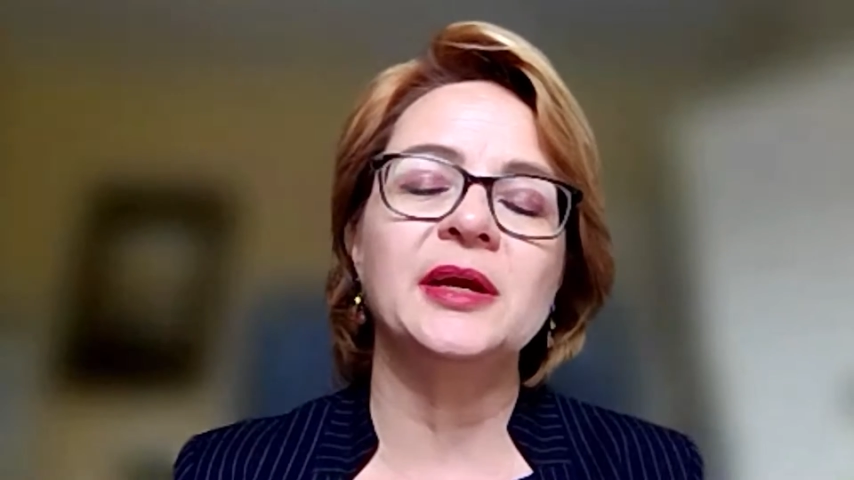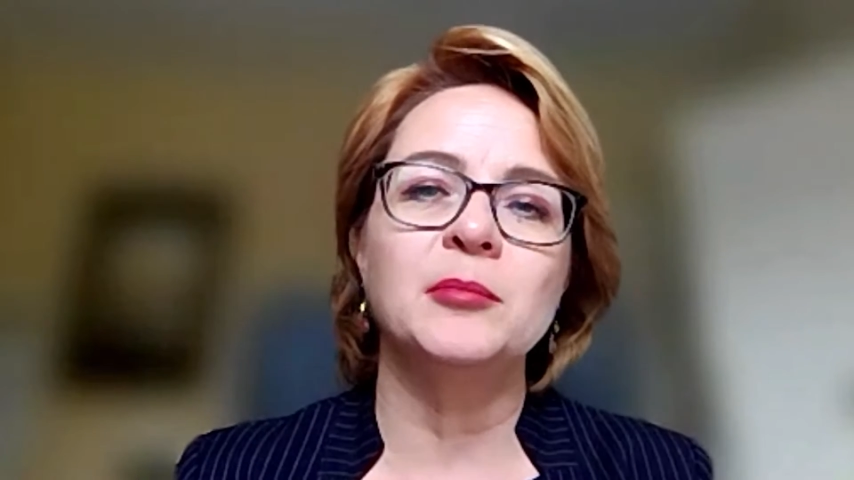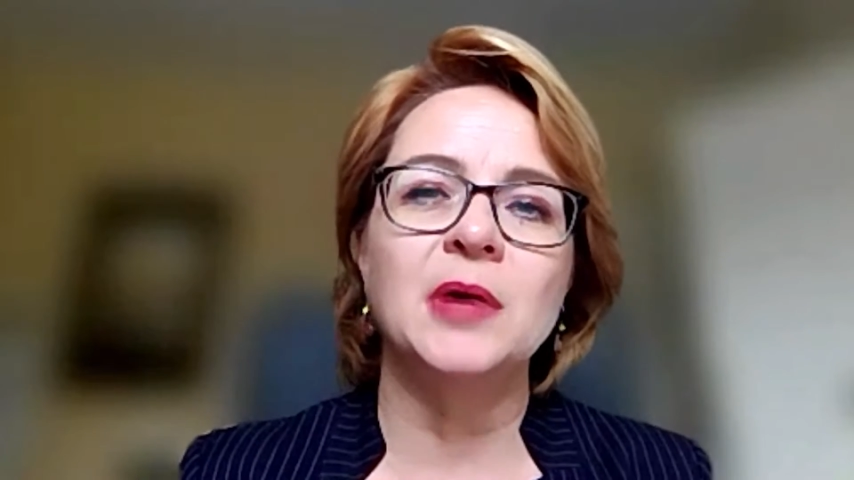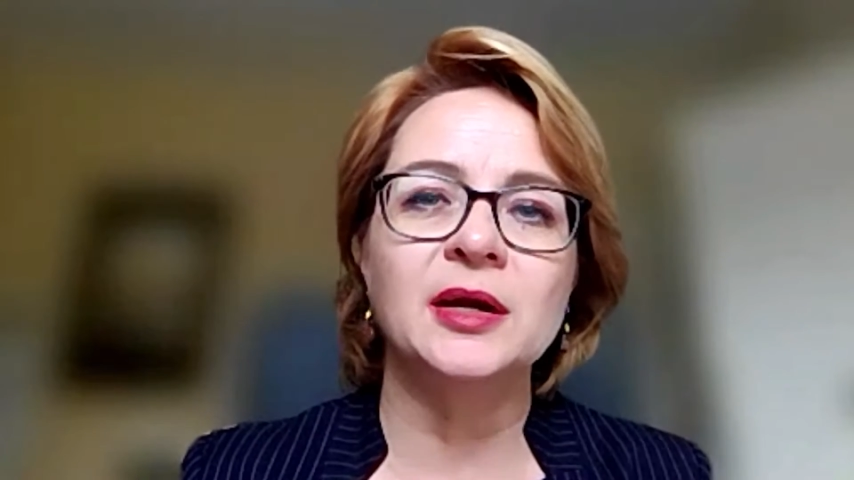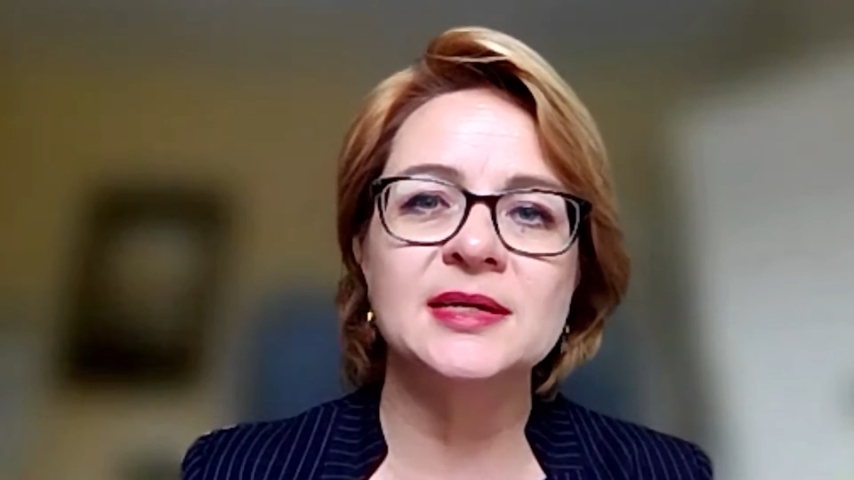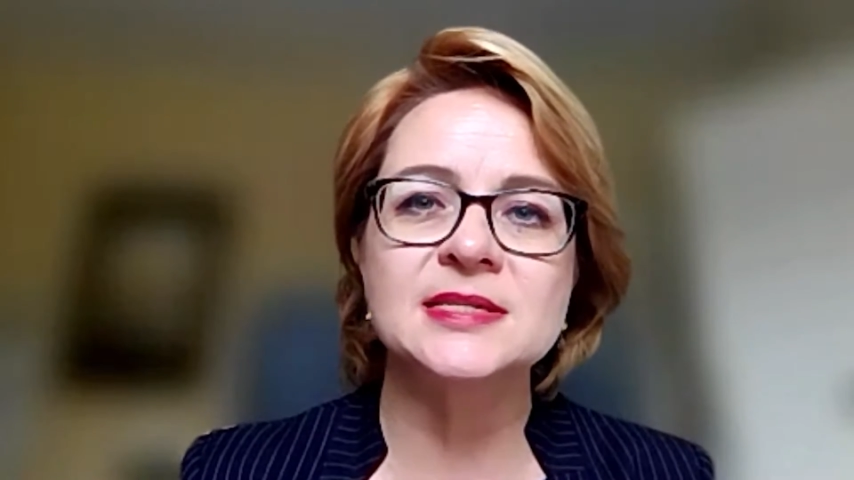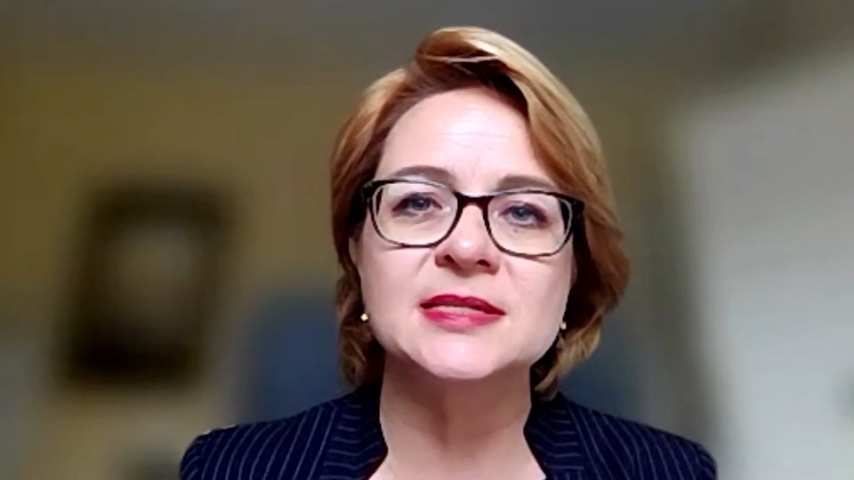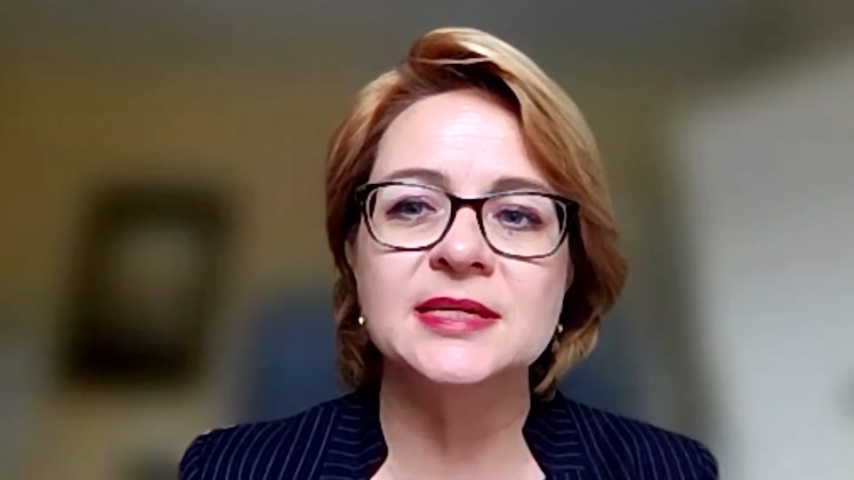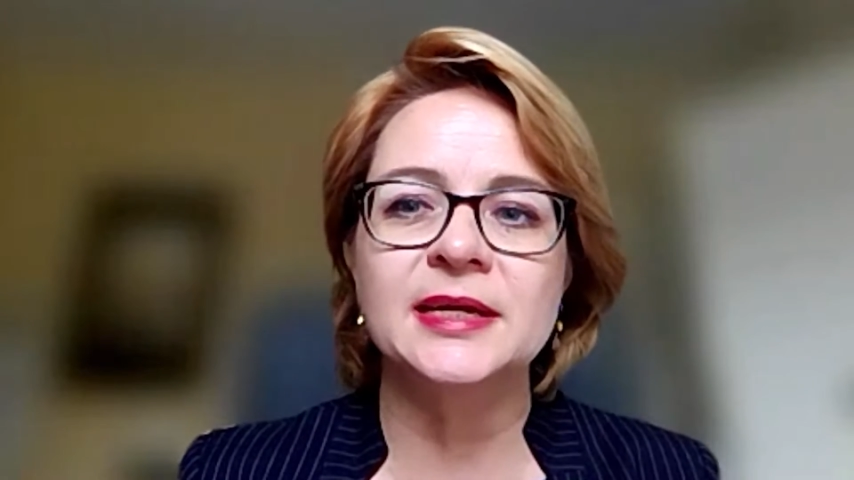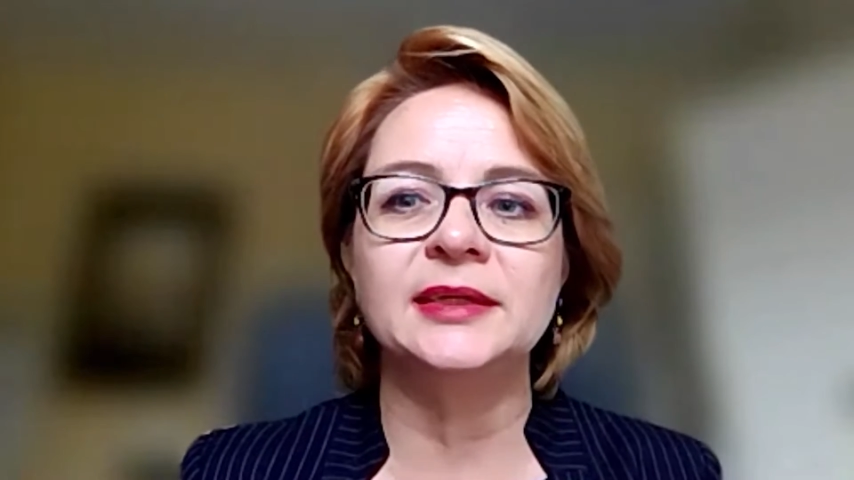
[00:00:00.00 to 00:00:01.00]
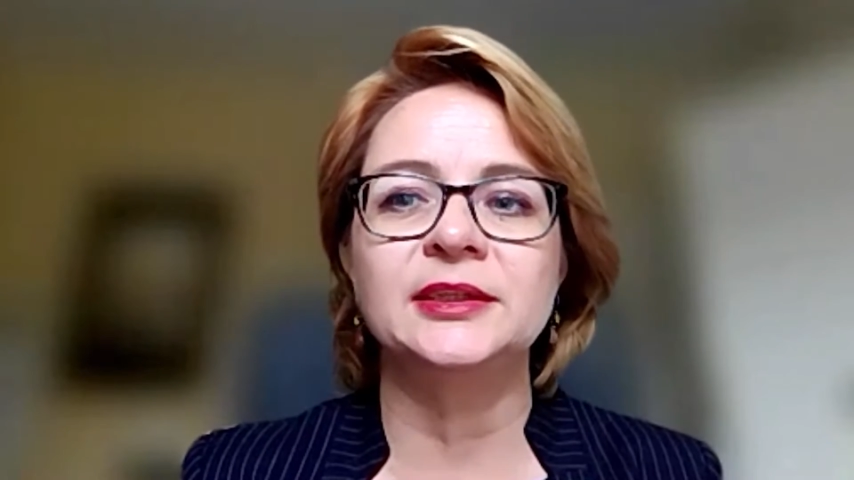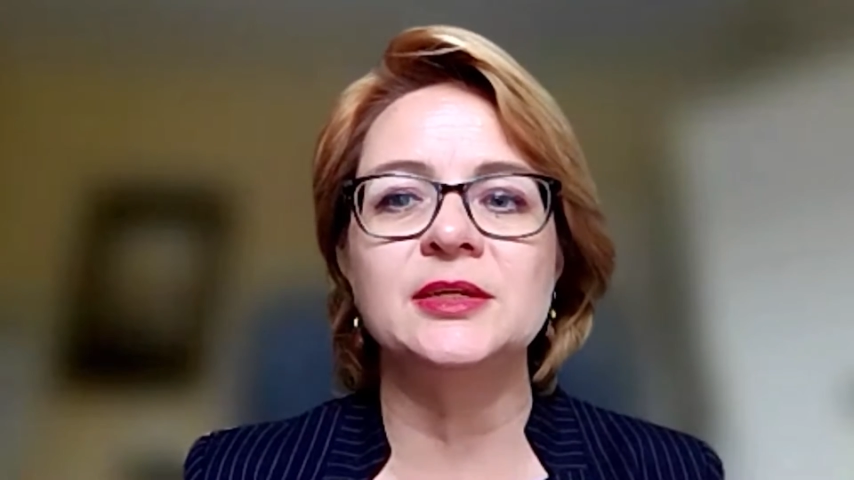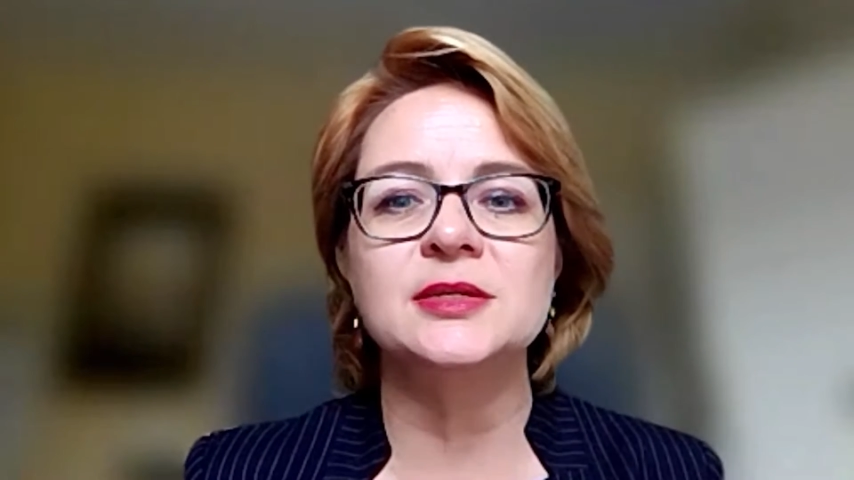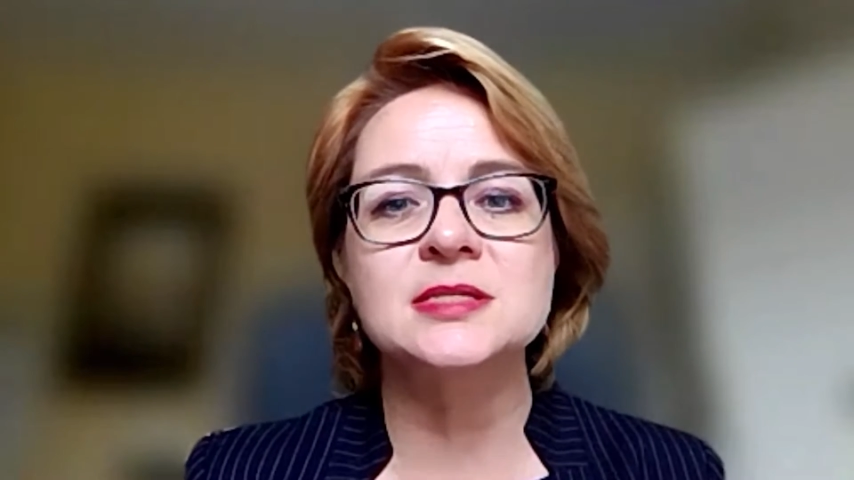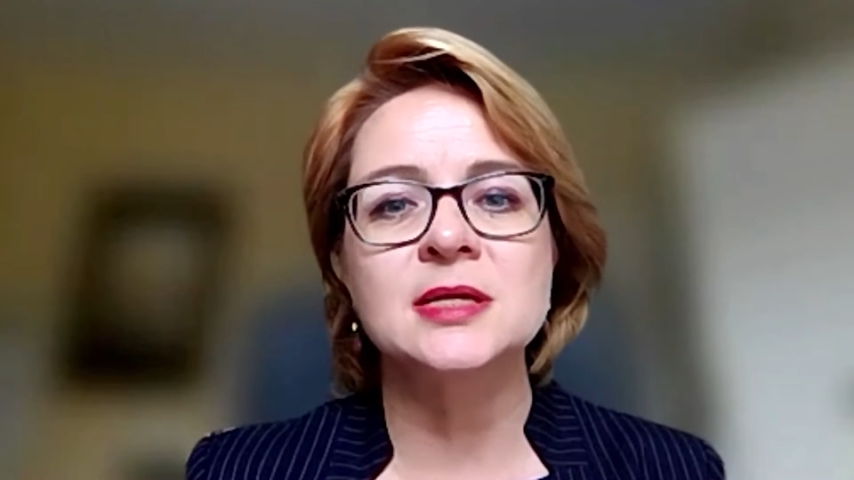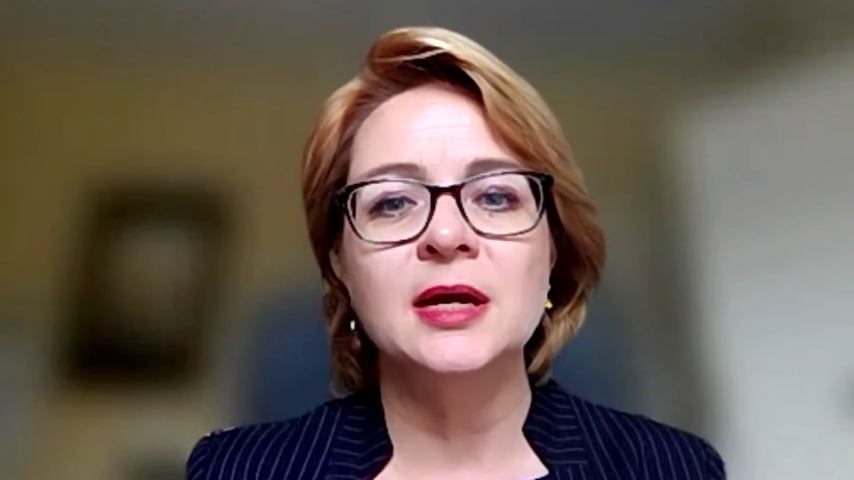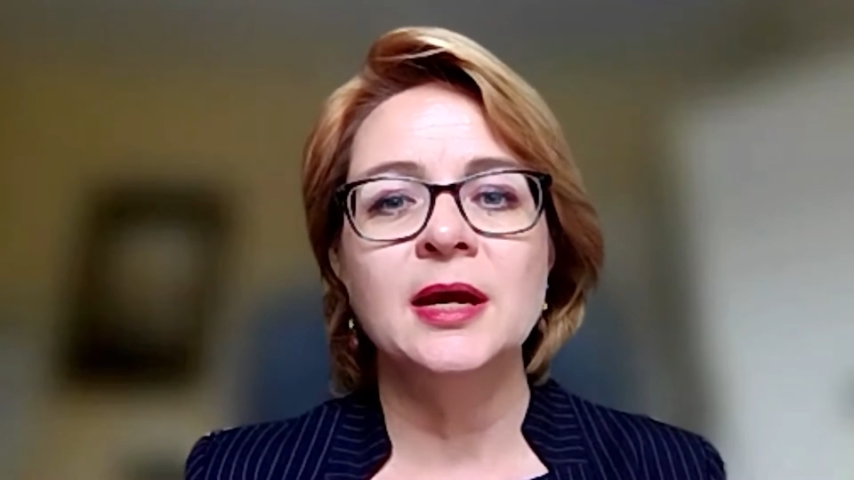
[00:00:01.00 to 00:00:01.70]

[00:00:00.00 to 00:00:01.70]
and market indicators